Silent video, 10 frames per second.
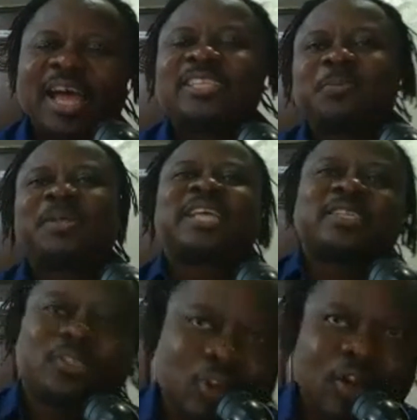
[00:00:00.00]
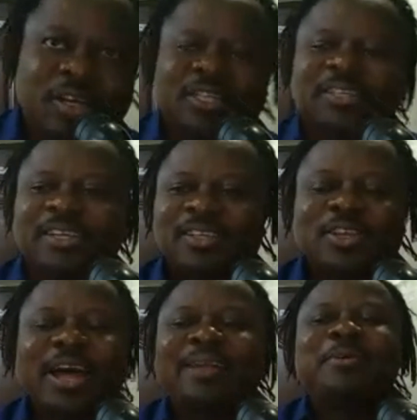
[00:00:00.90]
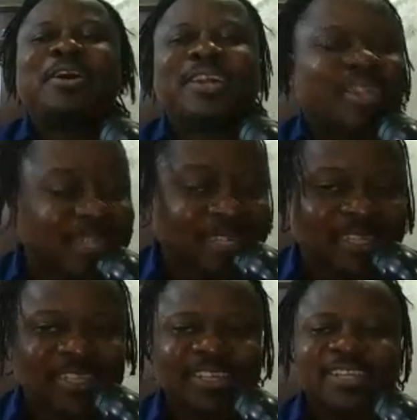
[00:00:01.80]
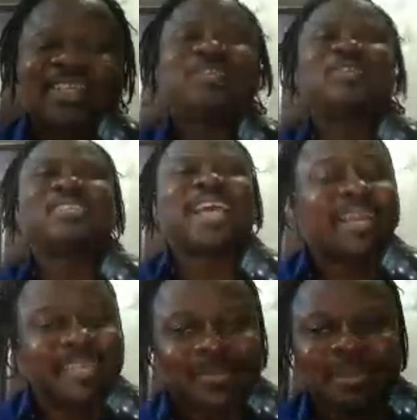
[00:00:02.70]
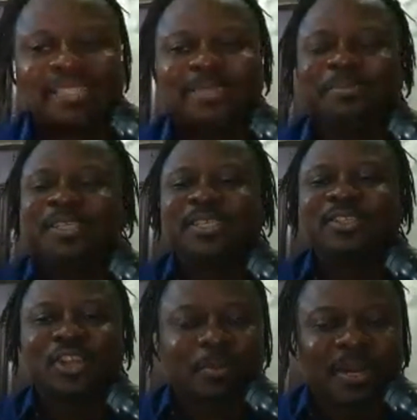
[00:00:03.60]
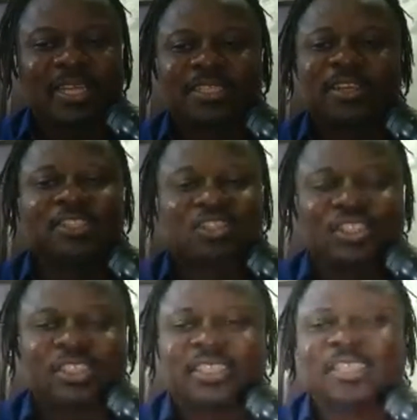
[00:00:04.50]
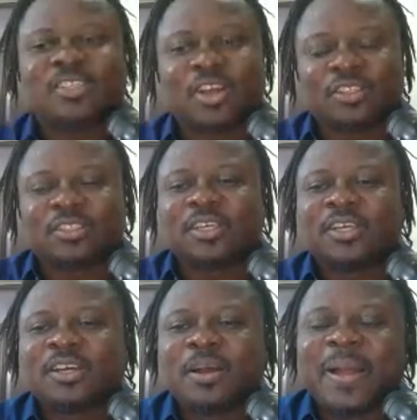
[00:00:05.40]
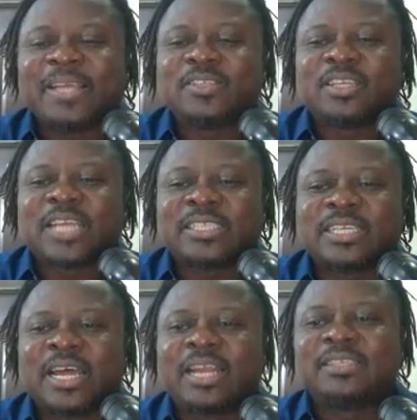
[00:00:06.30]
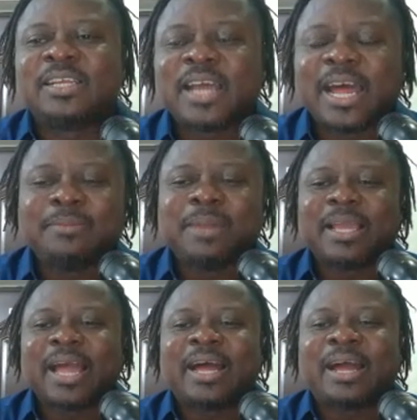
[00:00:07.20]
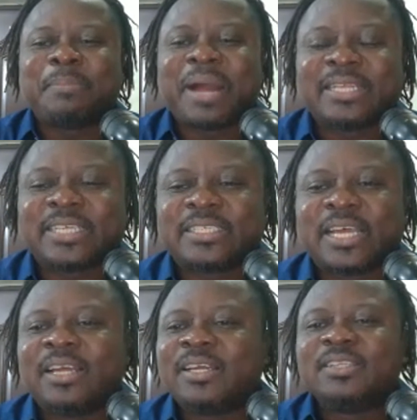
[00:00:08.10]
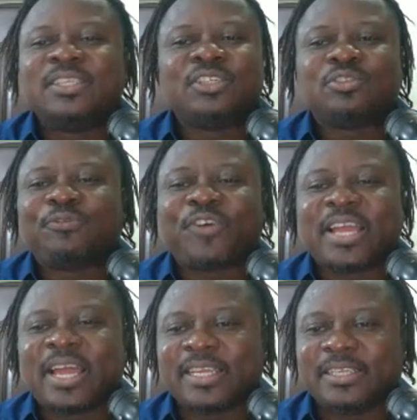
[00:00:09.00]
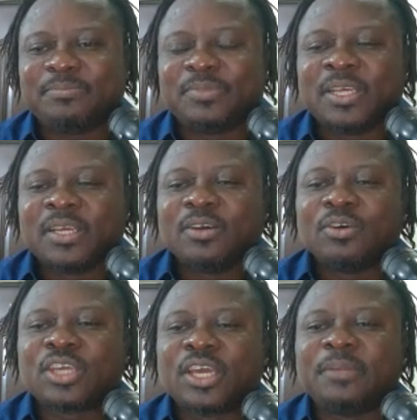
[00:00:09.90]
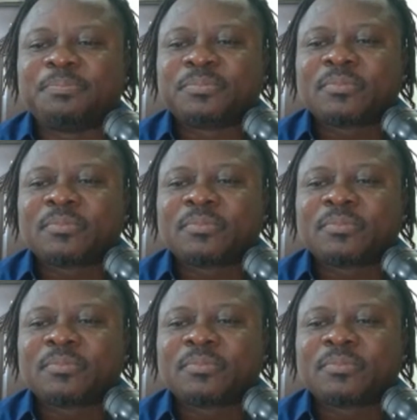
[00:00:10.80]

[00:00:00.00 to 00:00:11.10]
And Spurs are struggling. So I don't agree. They should sack him. Let him be jobless on the street. Idiot. Come on, insult Arsenal and my Arteta. They should fire him. Okay?